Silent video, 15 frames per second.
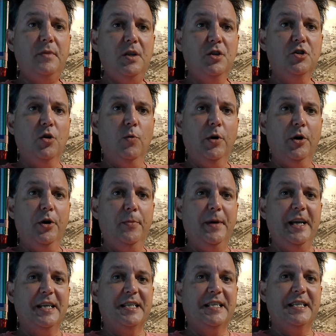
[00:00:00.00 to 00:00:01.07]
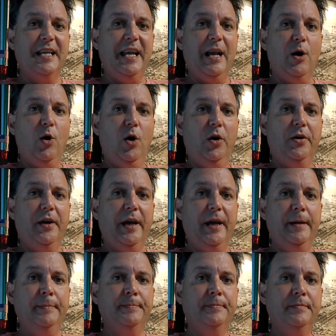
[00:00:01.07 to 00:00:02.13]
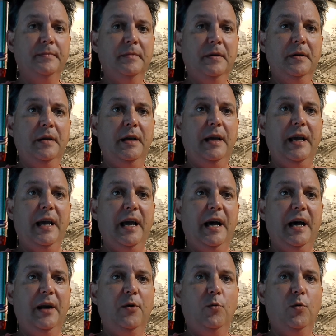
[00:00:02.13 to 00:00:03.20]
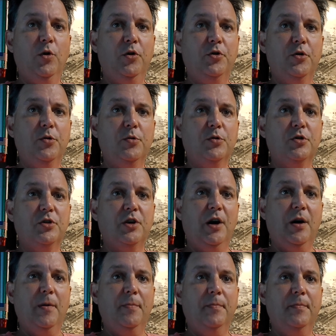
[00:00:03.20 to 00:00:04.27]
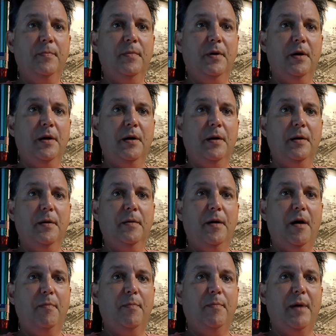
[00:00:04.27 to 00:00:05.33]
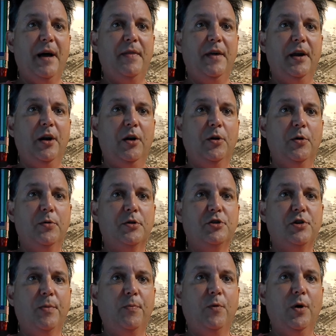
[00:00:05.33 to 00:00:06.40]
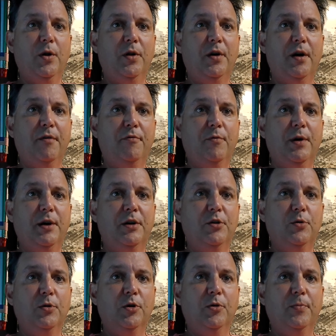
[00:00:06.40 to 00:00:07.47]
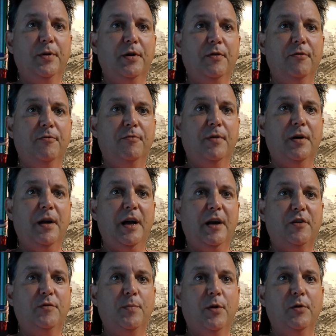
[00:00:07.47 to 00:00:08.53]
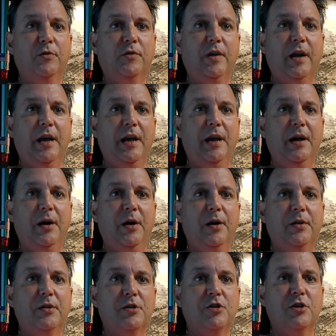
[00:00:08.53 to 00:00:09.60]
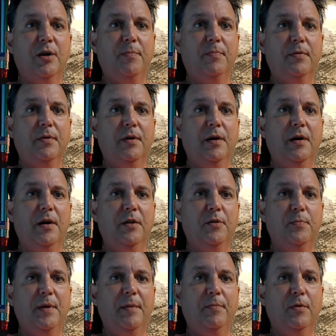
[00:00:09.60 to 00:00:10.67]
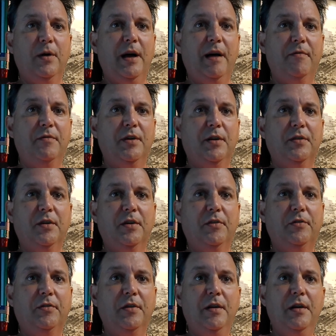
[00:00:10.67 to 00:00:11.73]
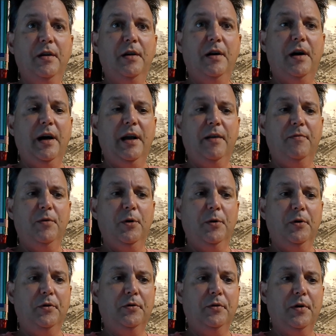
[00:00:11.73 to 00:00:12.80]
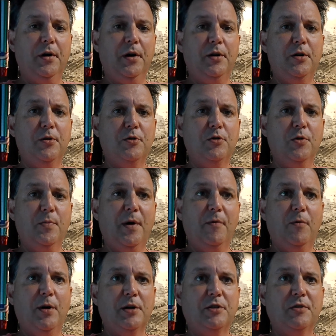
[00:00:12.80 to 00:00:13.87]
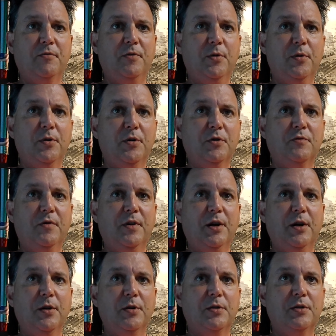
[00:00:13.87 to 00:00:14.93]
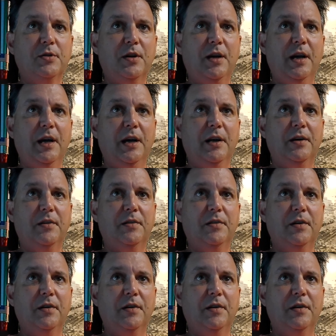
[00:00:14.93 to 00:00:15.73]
So we're going to be at sea all day, and we'll do some, by then I'll know the ship well enough, we can do a little bit of expose on the ship. Other people have done this. I have noticed on YouTube, I've watched a few of those videos, and